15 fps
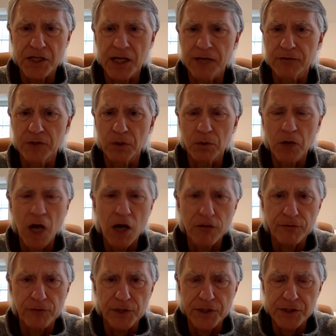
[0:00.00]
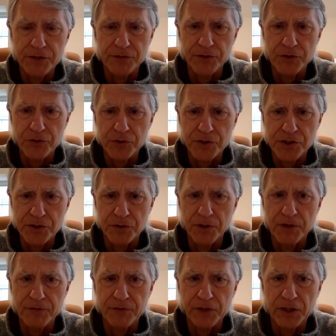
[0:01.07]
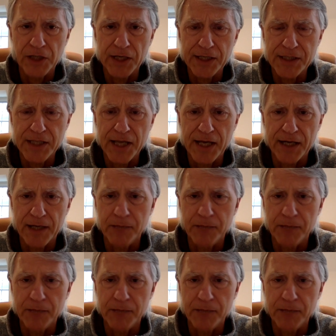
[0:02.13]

I have no conflicts of interest or anything like that.